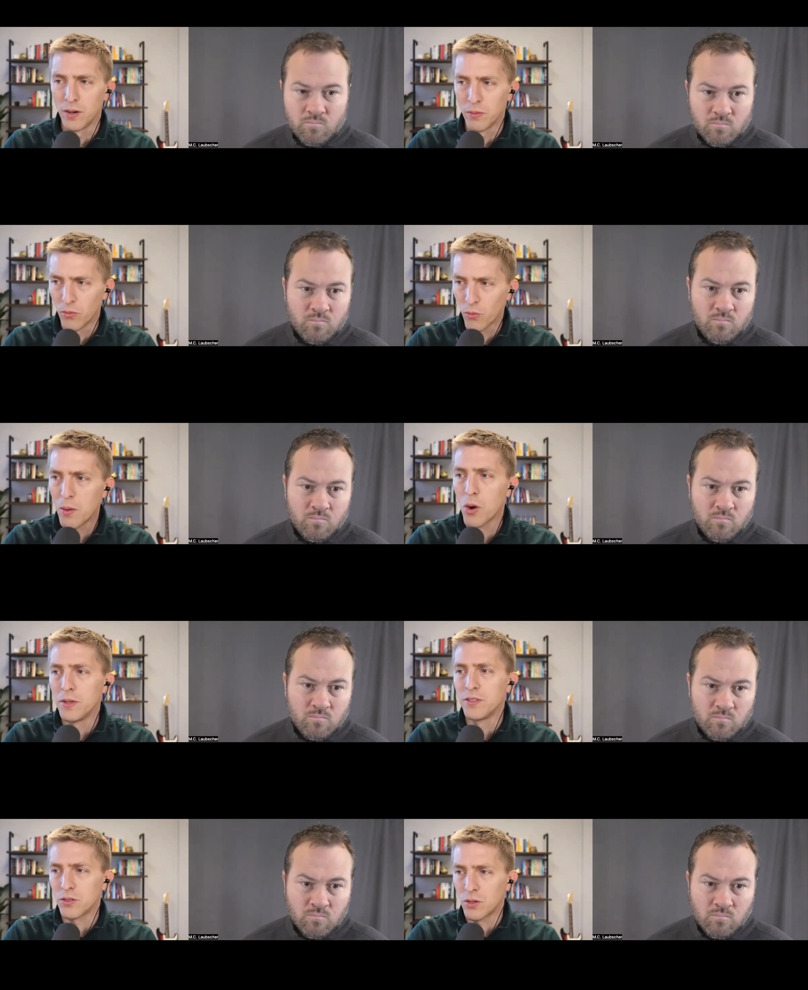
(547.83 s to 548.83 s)
Speaker 1: but way more
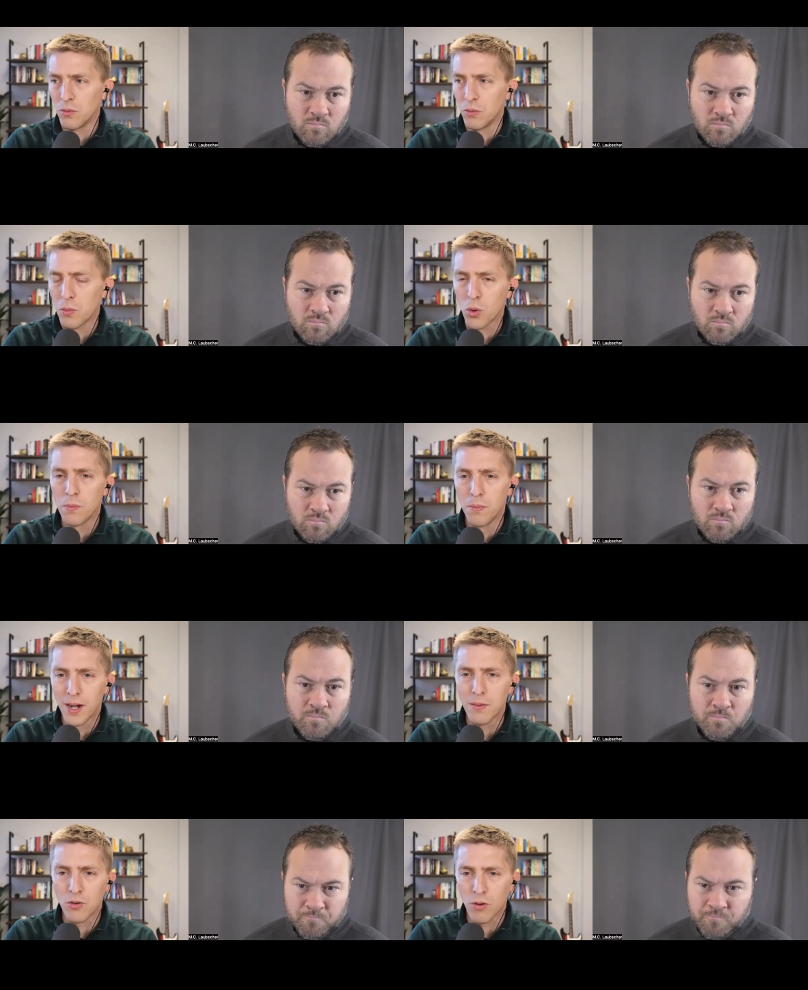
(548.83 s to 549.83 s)
business, way more money
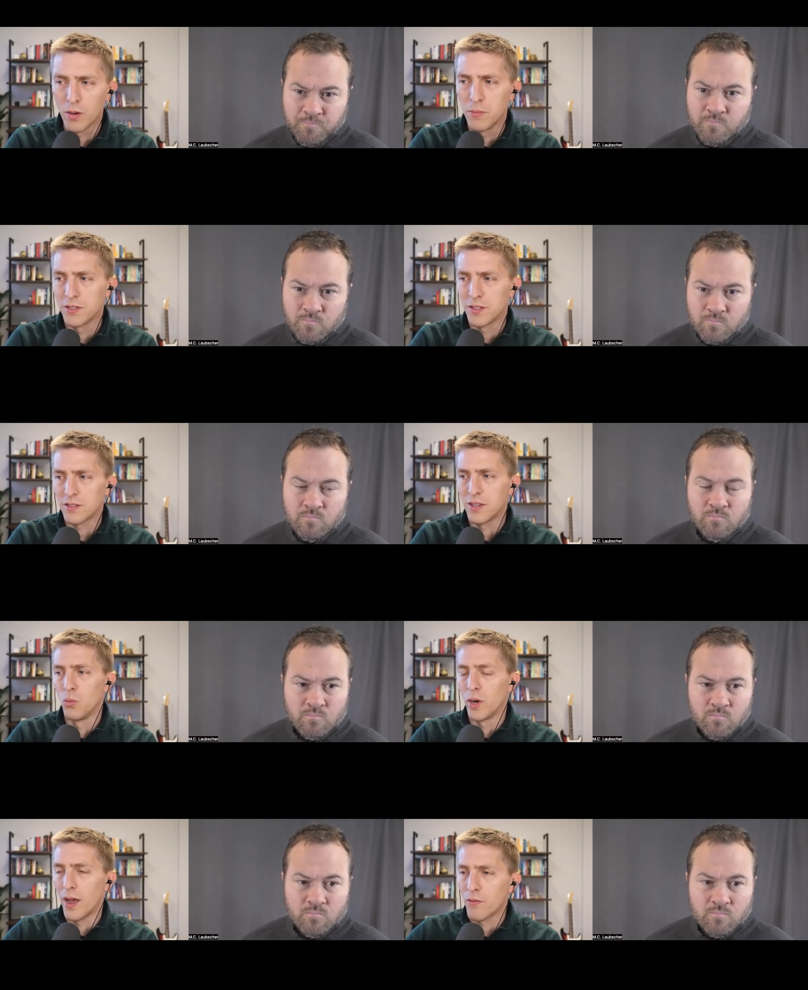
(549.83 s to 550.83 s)
growing a business than
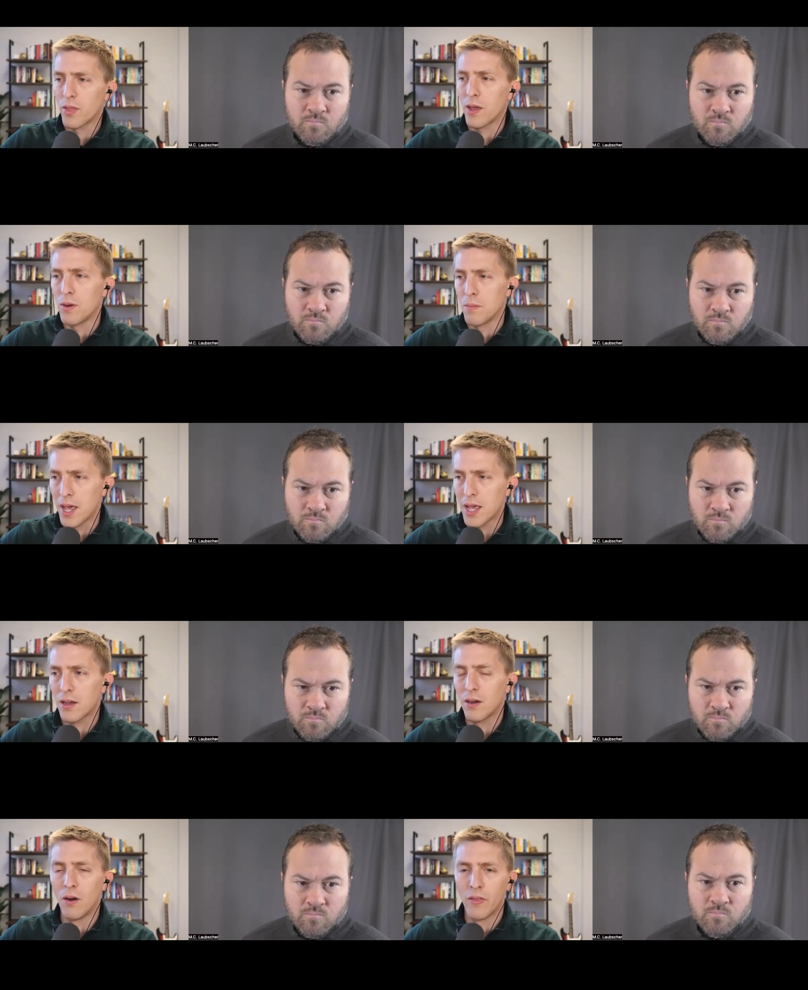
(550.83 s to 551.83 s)
whatever they would make
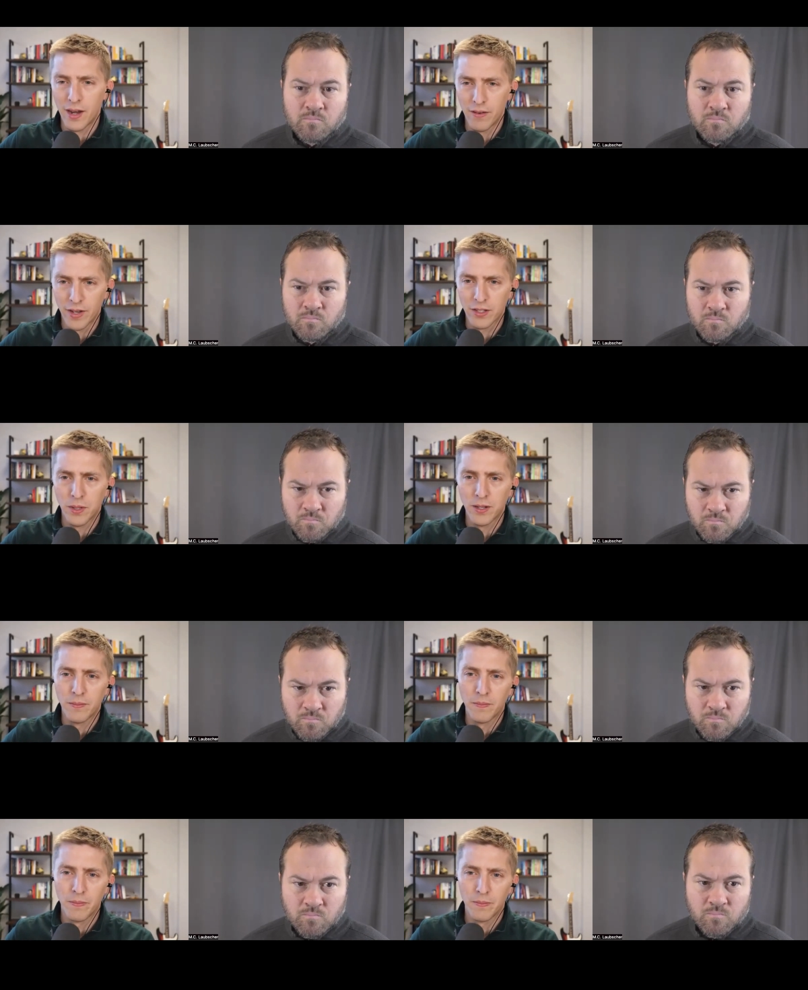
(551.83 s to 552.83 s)
on that investment.
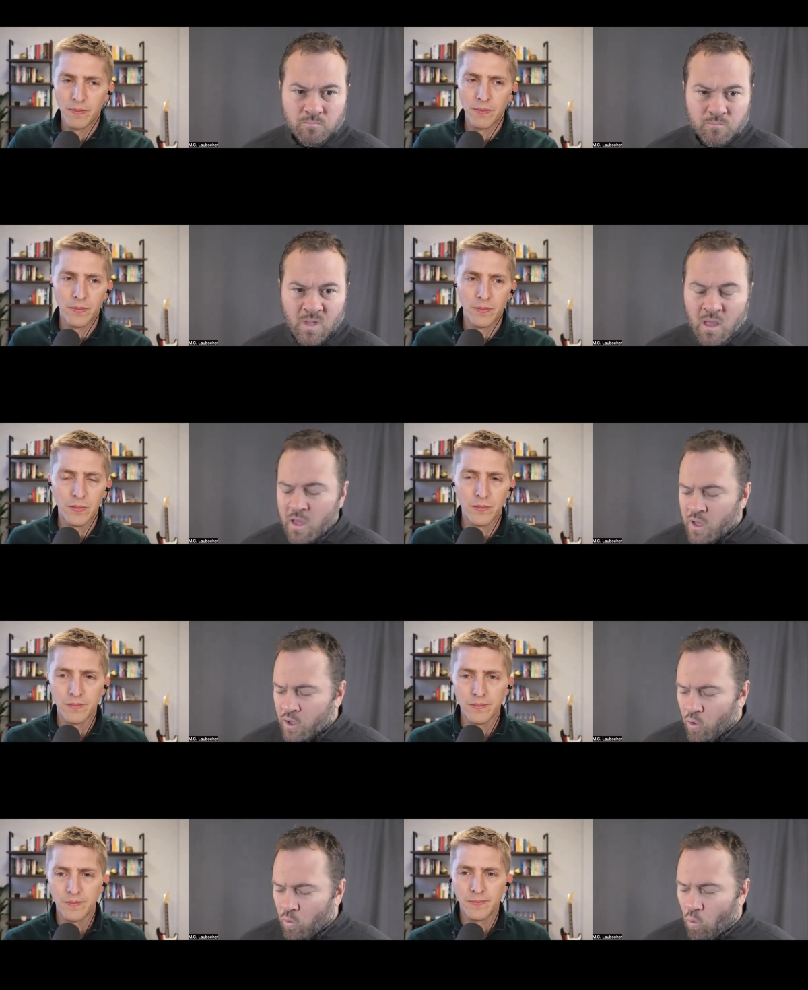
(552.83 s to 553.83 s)

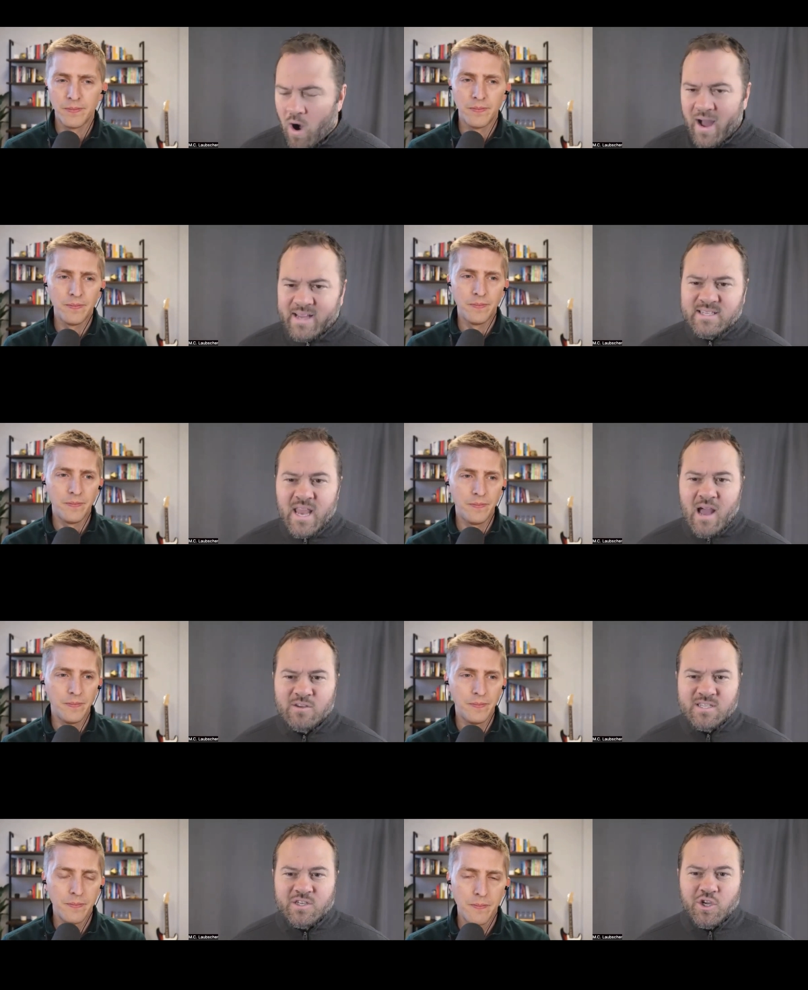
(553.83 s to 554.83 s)
Speaker 2: Why is now
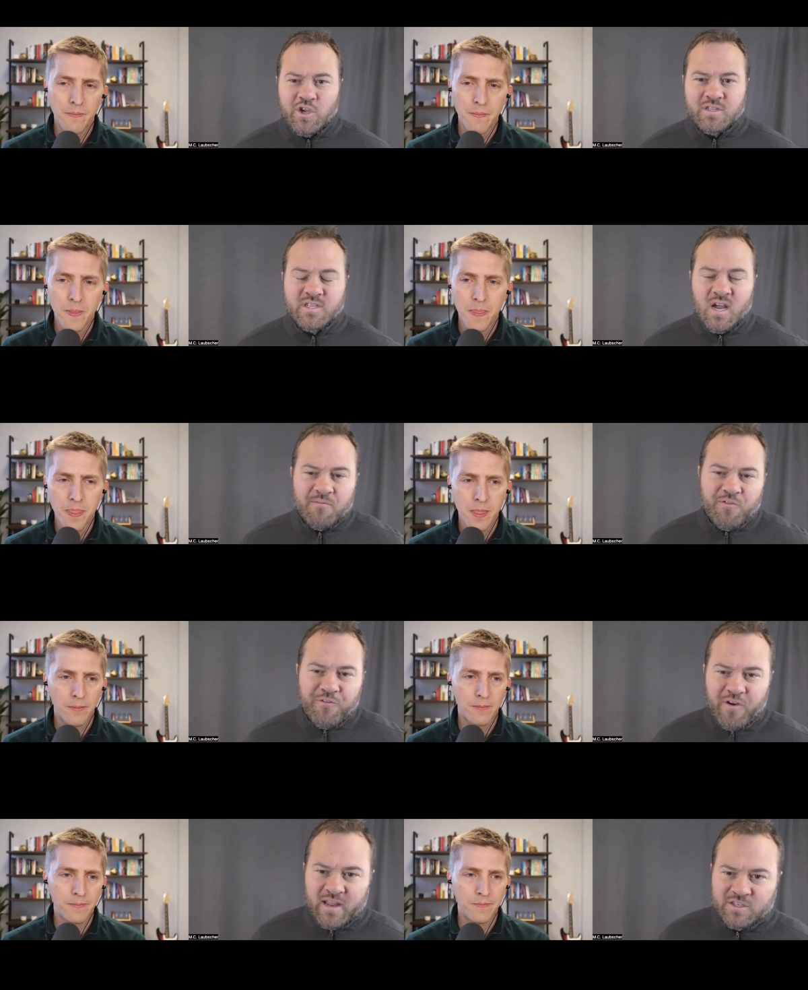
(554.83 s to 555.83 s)
such a good time for
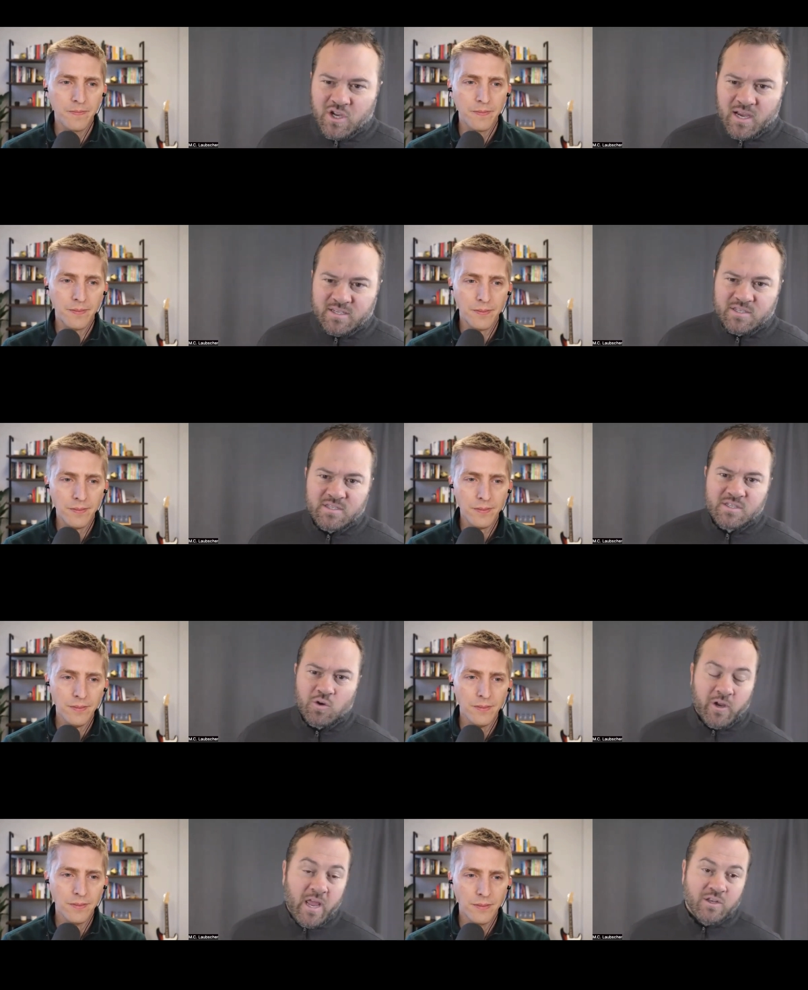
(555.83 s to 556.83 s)
franchises
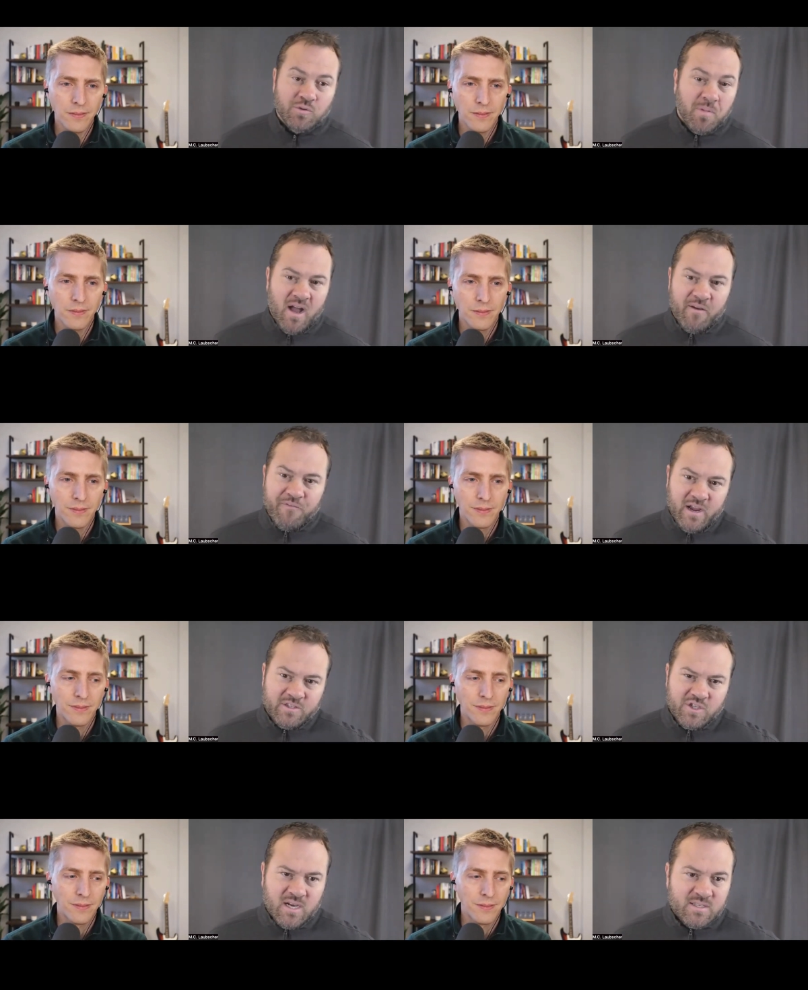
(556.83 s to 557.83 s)
or and to buy a
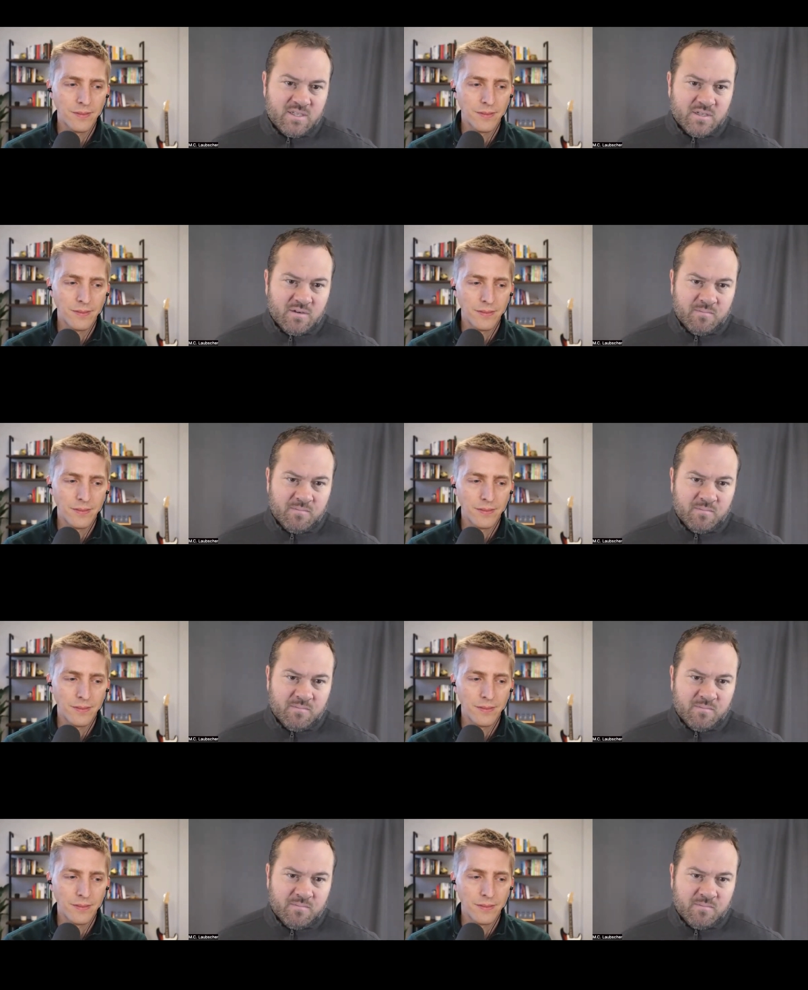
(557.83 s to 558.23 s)
franchise?